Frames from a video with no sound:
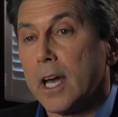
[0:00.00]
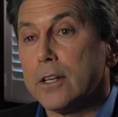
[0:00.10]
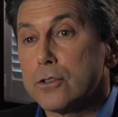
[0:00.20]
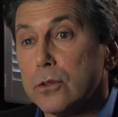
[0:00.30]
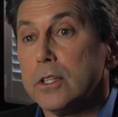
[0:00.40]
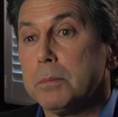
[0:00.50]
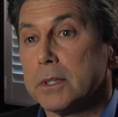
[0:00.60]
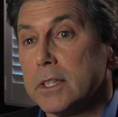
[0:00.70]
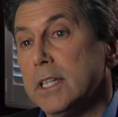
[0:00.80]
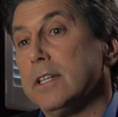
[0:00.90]
I truly
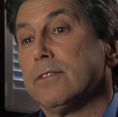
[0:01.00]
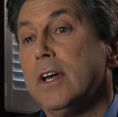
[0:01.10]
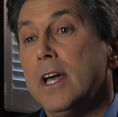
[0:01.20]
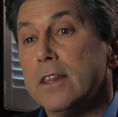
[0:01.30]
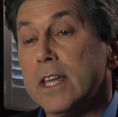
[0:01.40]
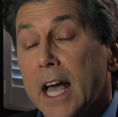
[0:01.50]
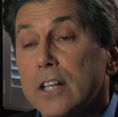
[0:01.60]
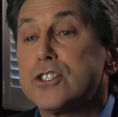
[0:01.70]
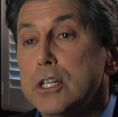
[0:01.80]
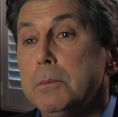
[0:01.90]
believe the
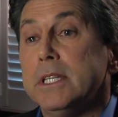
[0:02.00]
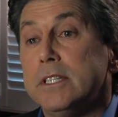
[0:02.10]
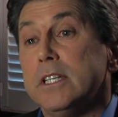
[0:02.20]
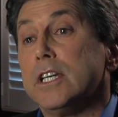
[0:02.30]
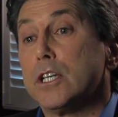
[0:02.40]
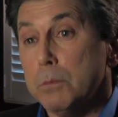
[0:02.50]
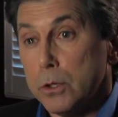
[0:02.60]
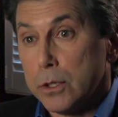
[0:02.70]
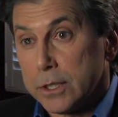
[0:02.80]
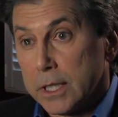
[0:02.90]
LGBT
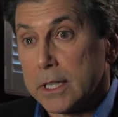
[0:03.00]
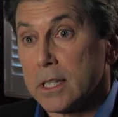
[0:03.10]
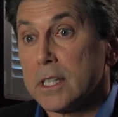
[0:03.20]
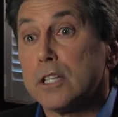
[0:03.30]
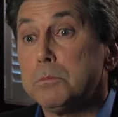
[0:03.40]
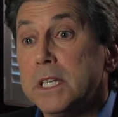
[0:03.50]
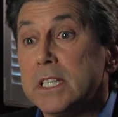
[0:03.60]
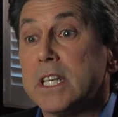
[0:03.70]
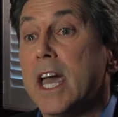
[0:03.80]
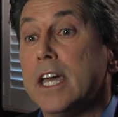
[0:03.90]
community, the lesbian,
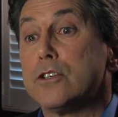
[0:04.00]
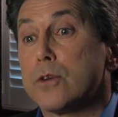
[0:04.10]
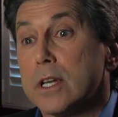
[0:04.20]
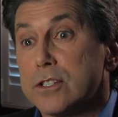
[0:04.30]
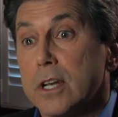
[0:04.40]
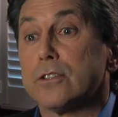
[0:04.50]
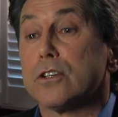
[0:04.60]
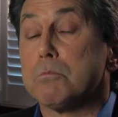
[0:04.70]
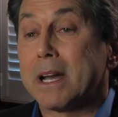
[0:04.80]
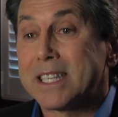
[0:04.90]
gay, transgender,
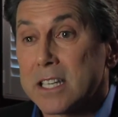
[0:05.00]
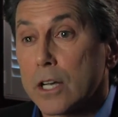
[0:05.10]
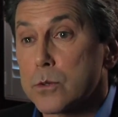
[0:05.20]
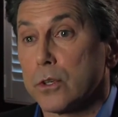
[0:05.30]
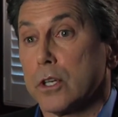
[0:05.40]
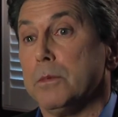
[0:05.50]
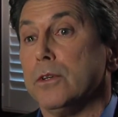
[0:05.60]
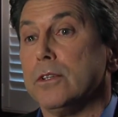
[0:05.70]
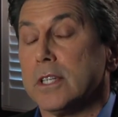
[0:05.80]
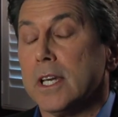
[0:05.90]
and bisexual
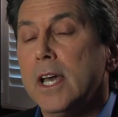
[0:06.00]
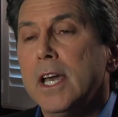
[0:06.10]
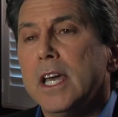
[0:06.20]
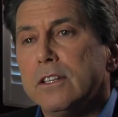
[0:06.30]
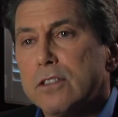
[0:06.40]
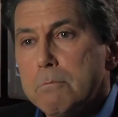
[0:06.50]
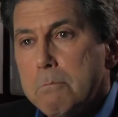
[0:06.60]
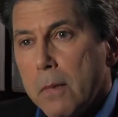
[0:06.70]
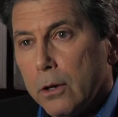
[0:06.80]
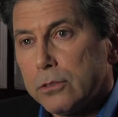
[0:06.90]
community, is the
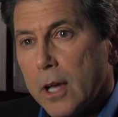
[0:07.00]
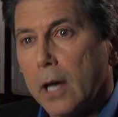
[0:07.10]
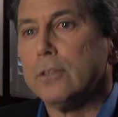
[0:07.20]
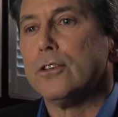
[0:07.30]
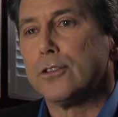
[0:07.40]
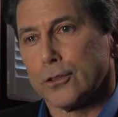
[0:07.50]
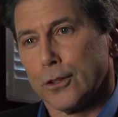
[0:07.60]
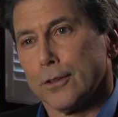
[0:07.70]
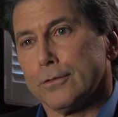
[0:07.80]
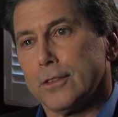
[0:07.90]
most
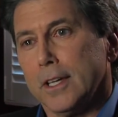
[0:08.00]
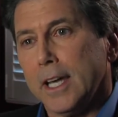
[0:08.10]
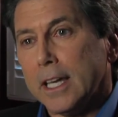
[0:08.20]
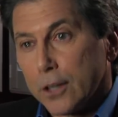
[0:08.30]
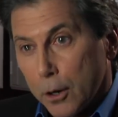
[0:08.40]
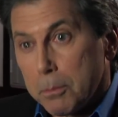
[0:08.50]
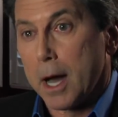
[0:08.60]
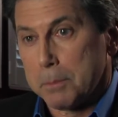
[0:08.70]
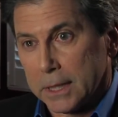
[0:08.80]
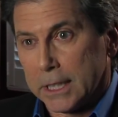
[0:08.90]
underserved in our
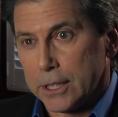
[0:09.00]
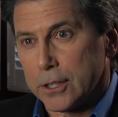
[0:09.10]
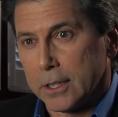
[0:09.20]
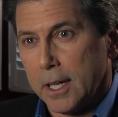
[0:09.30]
population.